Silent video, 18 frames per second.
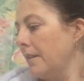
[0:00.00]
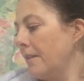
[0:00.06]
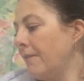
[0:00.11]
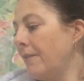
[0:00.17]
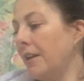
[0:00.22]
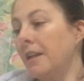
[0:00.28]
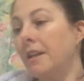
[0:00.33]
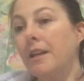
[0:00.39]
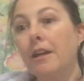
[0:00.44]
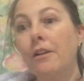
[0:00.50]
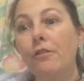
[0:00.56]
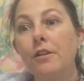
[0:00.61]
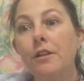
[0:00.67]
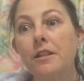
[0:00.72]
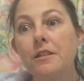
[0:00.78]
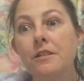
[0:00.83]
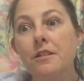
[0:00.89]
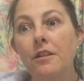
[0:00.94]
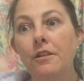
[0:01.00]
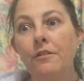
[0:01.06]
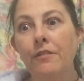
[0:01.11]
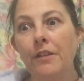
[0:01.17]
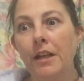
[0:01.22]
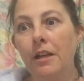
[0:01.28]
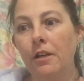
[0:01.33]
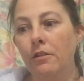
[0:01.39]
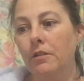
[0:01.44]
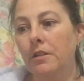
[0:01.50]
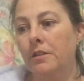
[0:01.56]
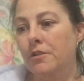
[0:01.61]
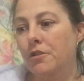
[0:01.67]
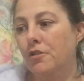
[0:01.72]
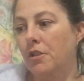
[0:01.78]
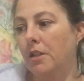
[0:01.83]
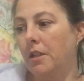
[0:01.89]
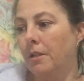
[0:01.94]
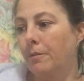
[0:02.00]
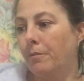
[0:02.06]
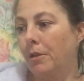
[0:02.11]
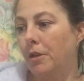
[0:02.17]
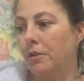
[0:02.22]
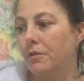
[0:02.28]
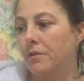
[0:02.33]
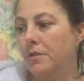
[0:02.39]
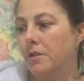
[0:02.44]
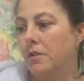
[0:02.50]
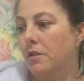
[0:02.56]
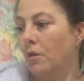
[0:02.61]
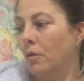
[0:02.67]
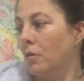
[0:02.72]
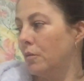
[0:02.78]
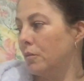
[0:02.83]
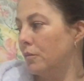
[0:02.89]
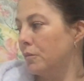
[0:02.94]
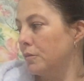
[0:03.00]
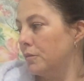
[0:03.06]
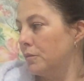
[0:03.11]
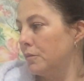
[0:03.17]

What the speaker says: The vagaries of our Australia Post. Oh.